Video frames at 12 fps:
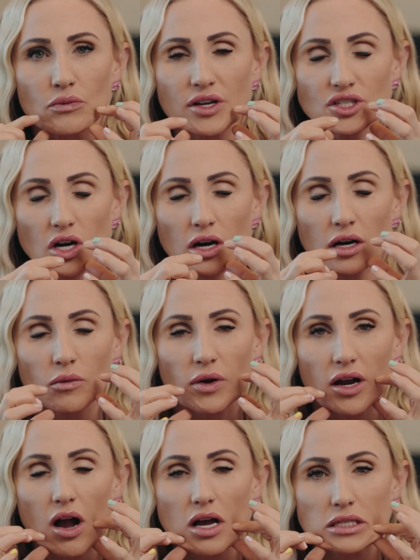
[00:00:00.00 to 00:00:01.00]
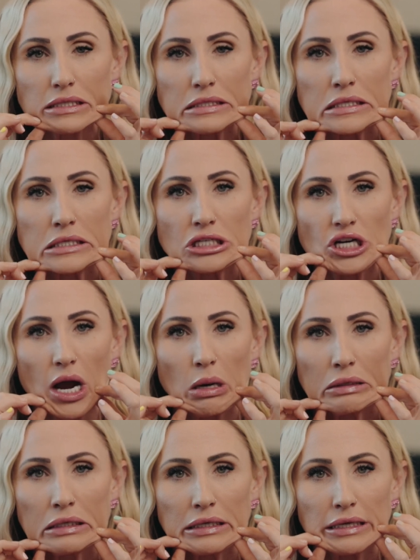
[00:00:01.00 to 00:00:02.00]
which are what causes the
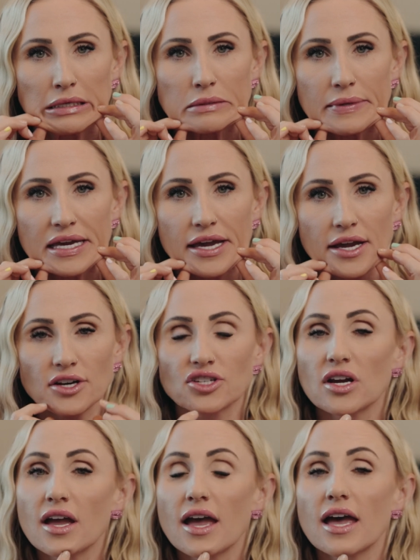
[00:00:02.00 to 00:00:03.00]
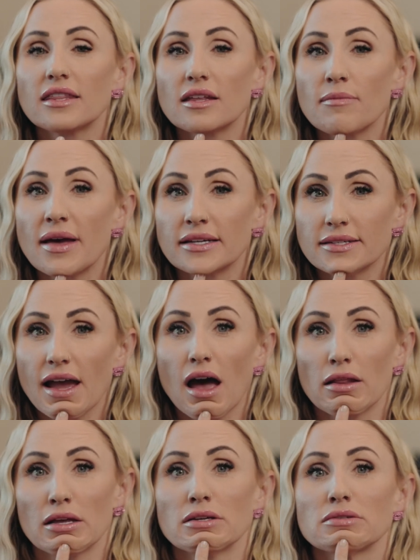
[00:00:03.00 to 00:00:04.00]
jowling as we age, and the
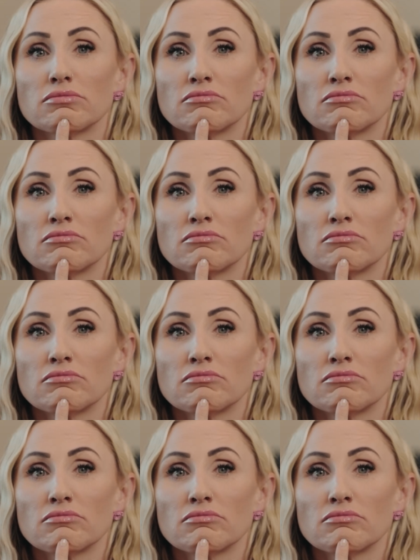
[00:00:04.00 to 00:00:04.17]
mentalis.